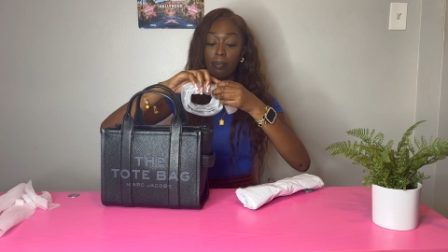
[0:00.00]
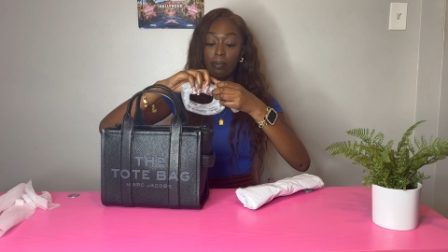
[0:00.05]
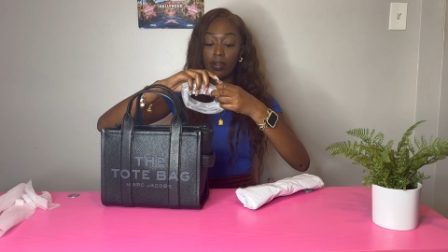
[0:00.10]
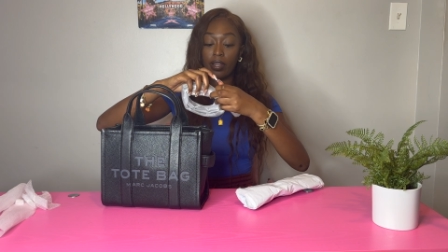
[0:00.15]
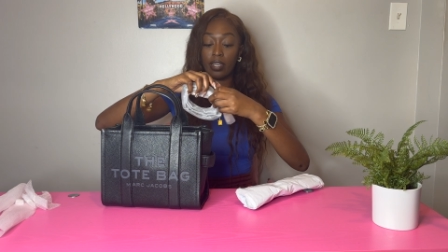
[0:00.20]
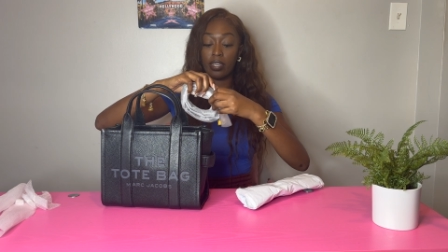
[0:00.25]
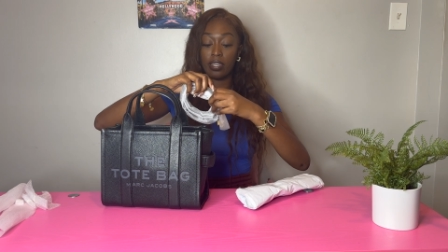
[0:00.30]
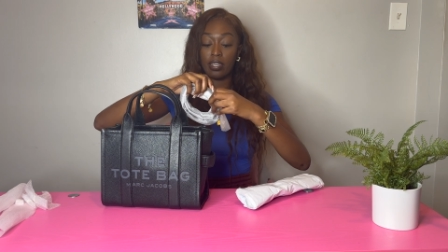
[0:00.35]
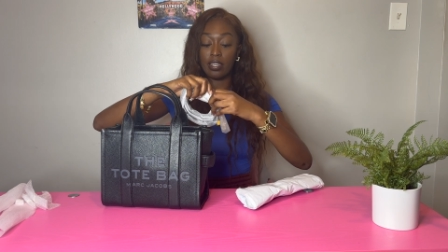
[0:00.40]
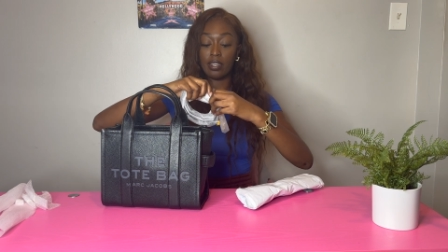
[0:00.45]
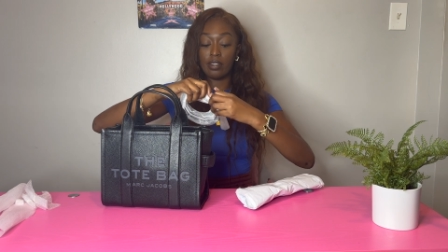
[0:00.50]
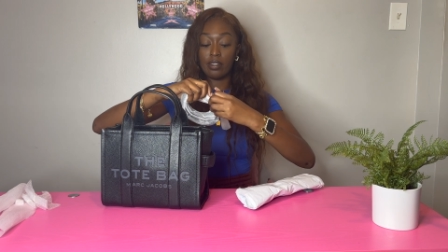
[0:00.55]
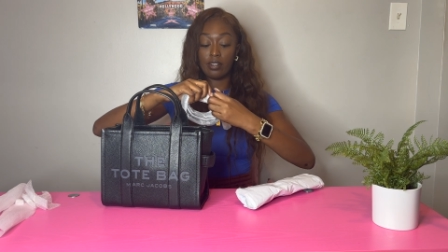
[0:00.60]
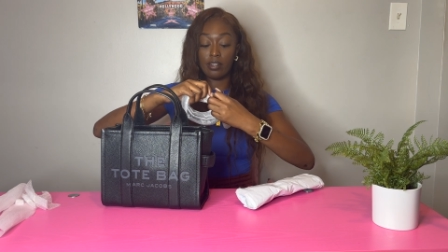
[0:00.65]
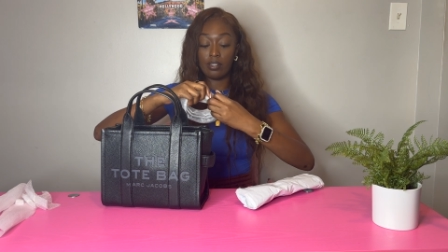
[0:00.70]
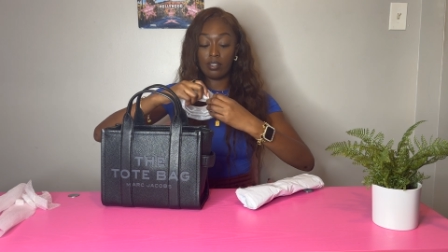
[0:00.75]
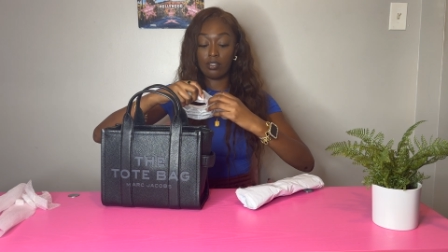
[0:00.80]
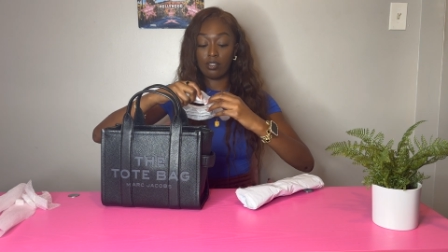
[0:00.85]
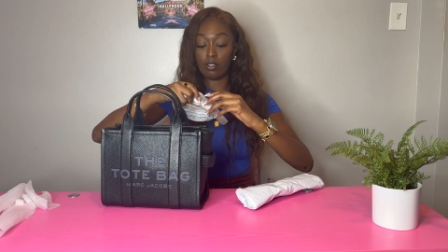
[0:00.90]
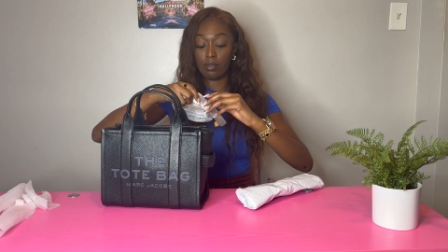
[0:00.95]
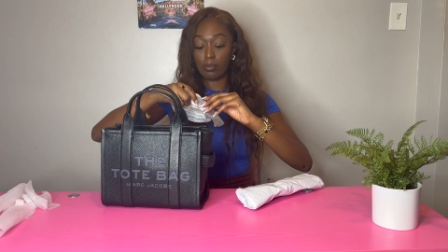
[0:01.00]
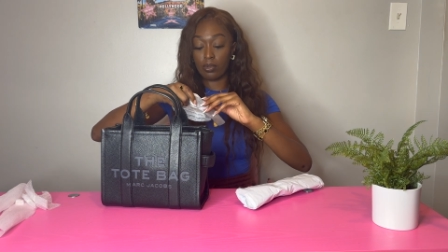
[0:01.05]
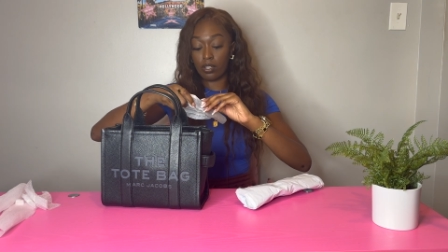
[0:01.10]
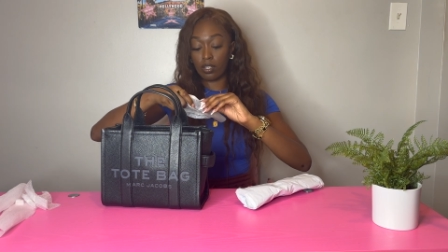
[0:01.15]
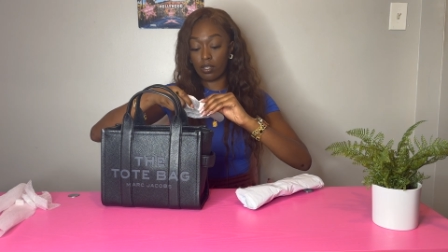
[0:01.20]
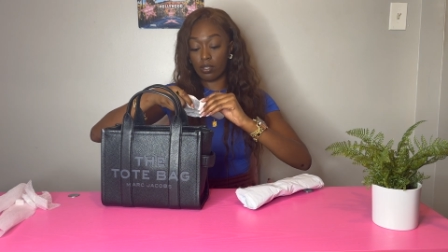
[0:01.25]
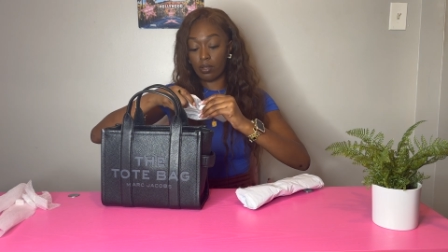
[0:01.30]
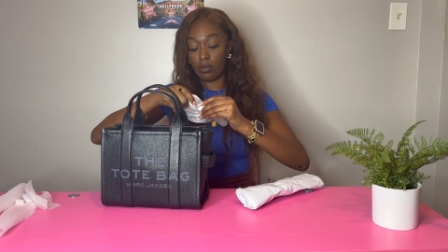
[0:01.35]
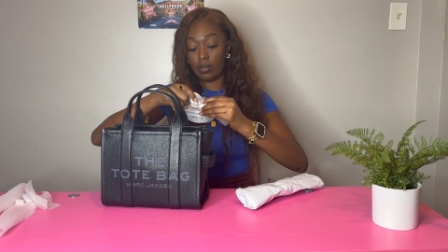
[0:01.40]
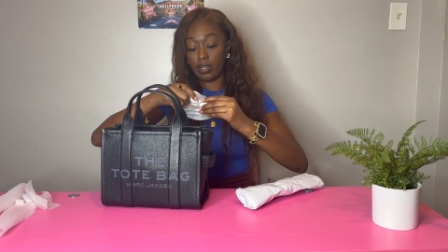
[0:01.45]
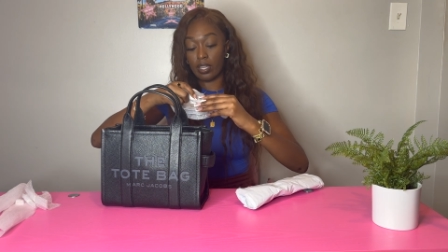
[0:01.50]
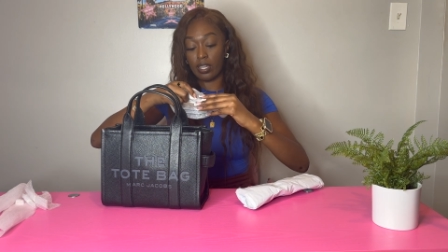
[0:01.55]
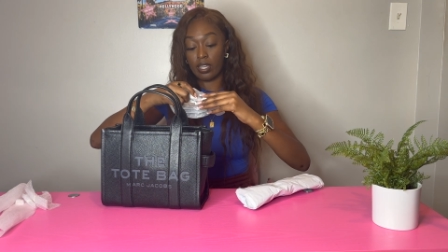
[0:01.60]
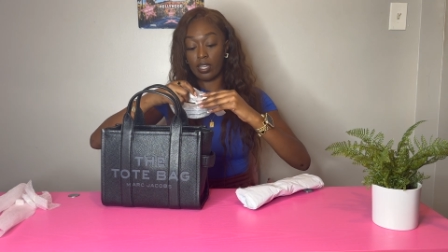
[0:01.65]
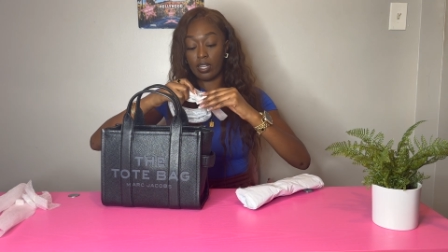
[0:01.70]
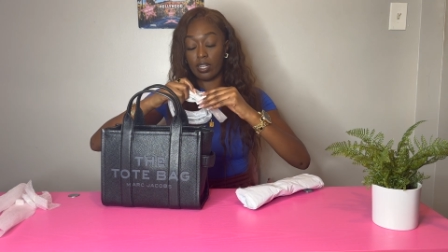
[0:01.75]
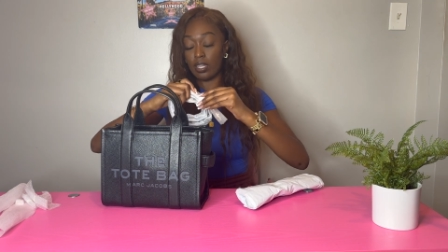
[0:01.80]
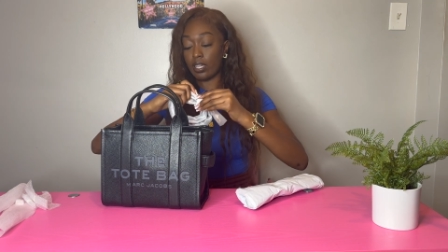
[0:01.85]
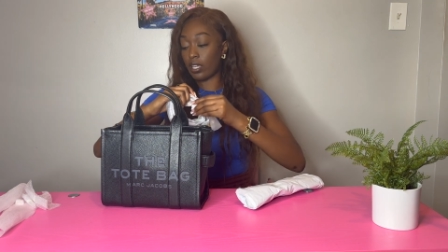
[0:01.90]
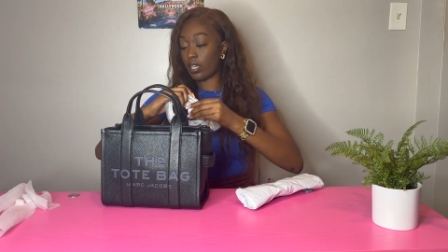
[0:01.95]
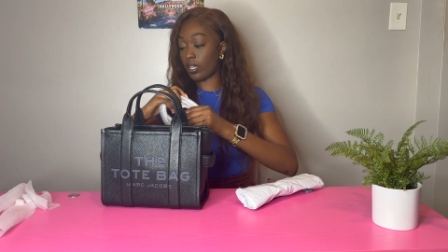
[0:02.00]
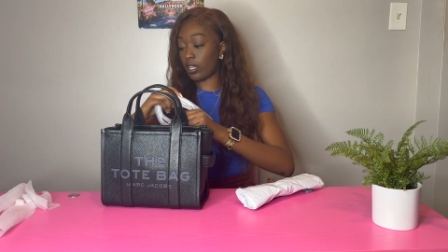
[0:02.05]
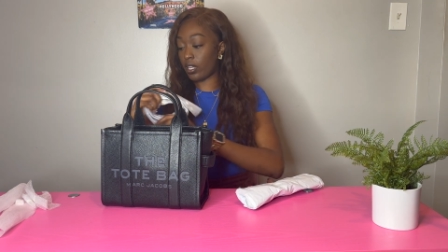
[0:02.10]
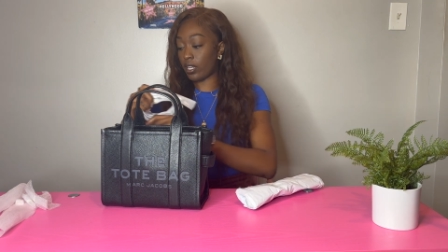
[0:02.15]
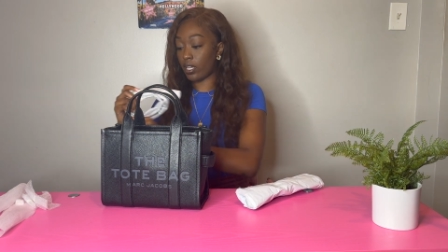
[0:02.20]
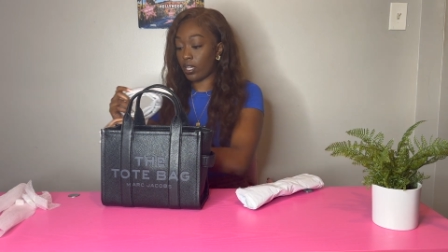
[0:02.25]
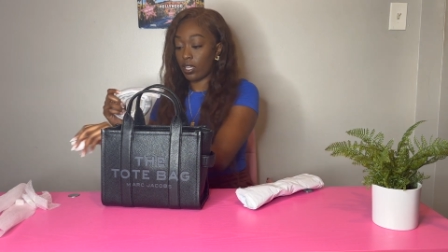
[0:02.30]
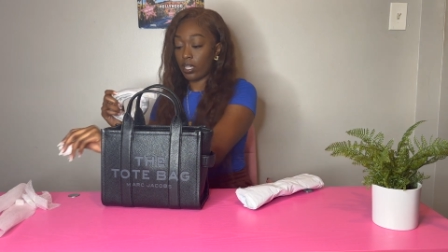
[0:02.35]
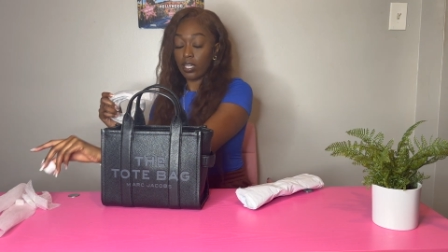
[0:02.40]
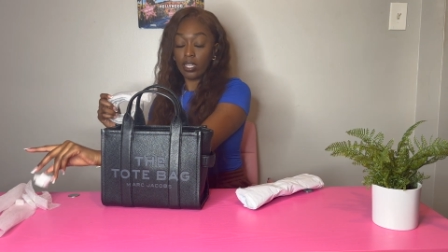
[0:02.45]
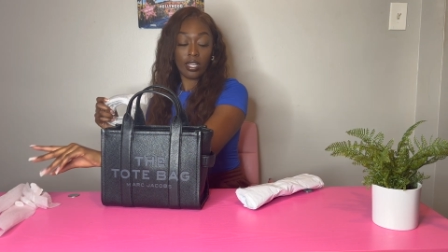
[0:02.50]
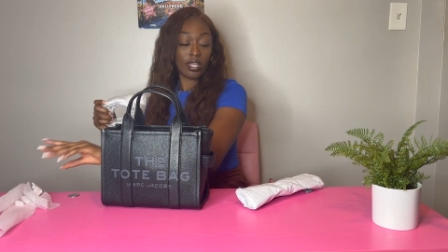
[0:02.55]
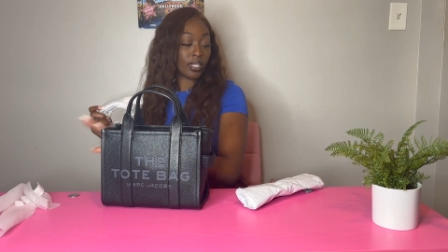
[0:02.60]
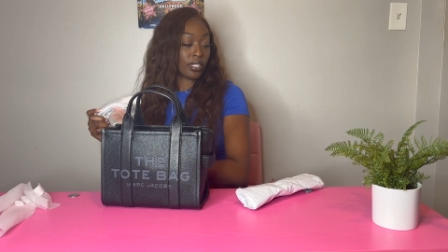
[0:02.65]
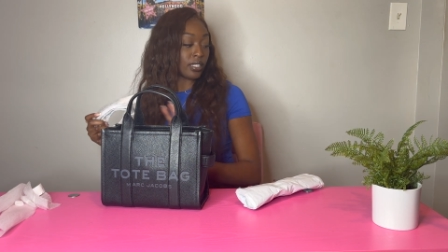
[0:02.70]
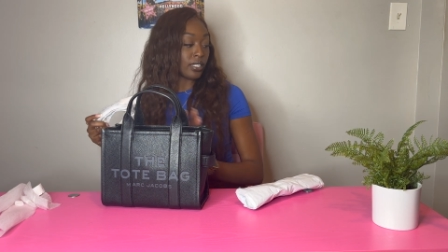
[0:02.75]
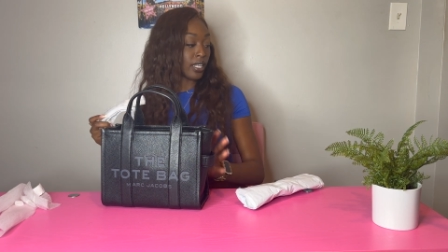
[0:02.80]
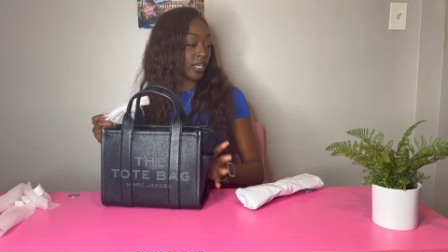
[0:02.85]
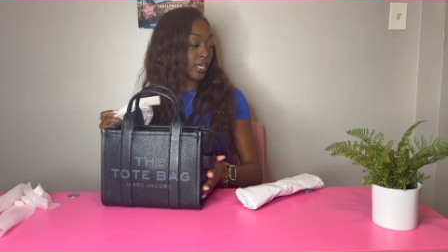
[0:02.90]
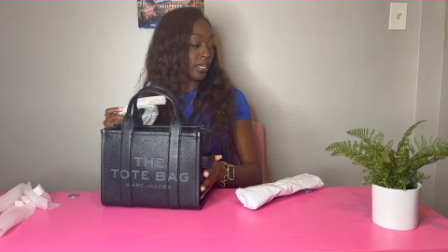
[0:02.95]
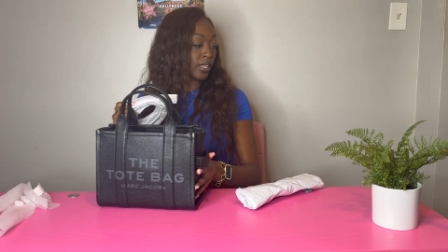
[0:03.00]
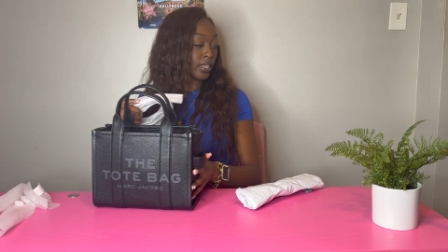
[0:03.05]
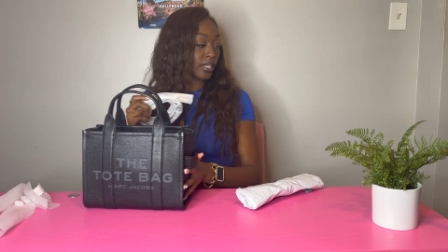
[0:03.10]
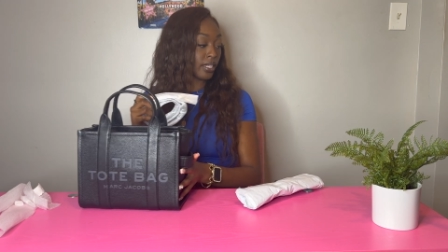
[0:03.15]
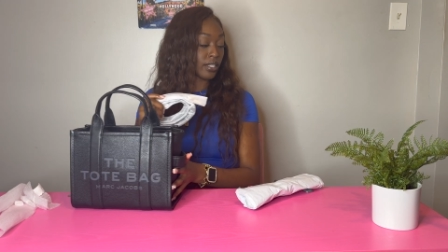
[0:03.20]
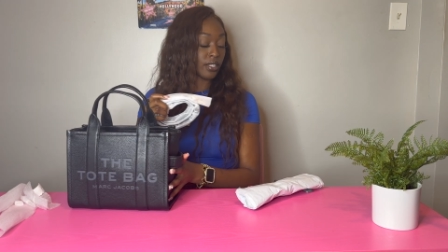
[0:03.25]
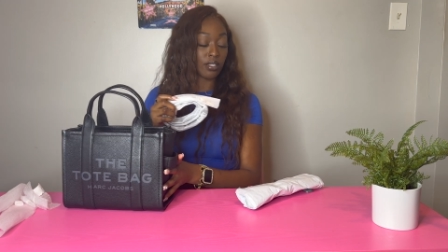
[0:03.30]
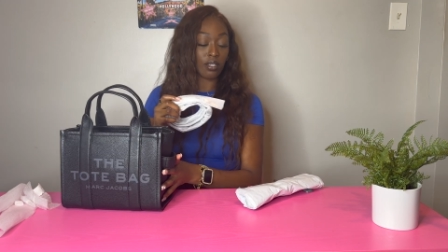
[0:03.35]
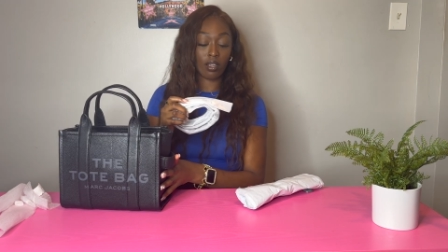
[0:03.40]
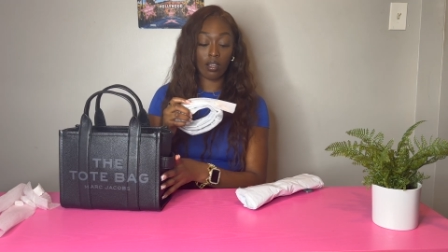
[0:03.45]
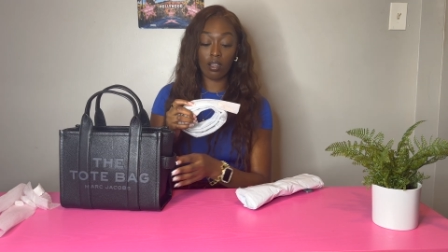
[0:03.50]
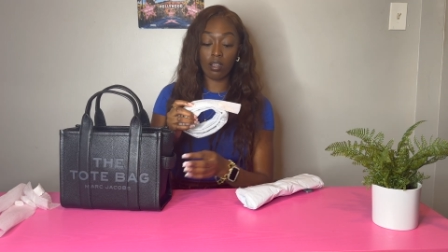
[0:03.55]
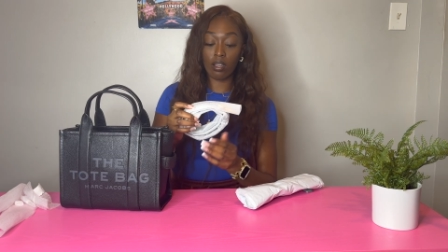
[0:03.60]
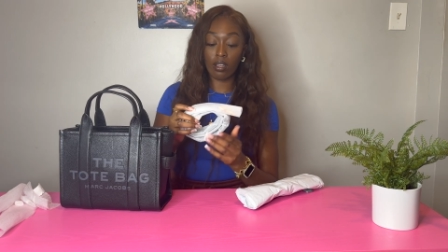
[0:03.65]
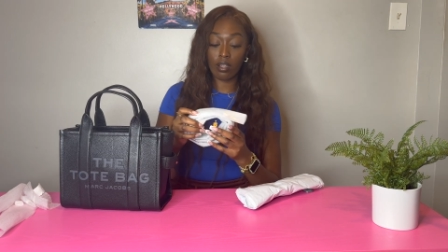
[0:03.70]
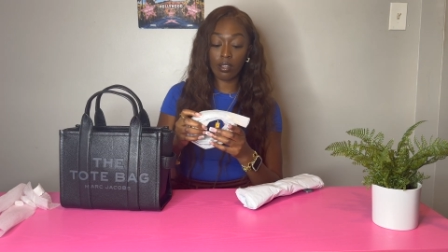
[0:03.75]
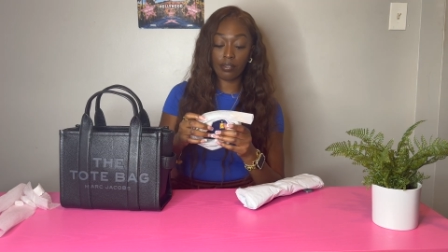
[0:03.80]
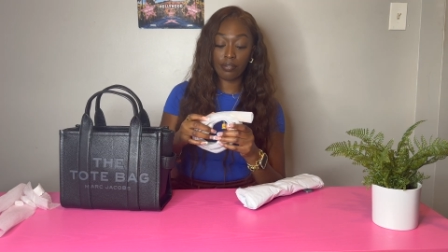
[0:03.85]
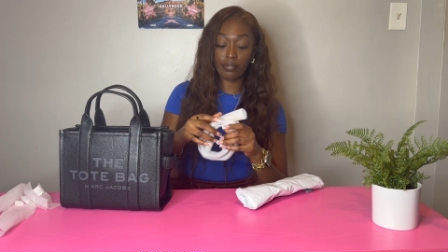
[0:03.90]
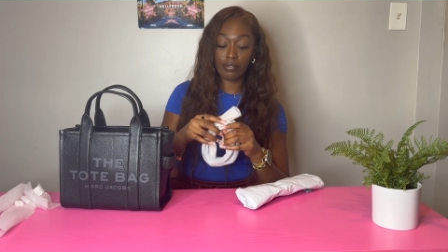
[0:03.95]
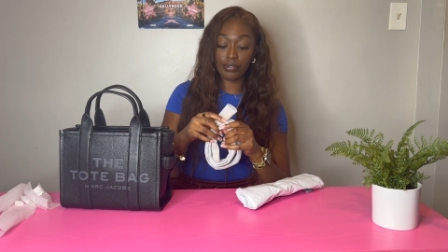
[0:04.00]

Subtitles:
right here, so I'm going to go ahead and take this off.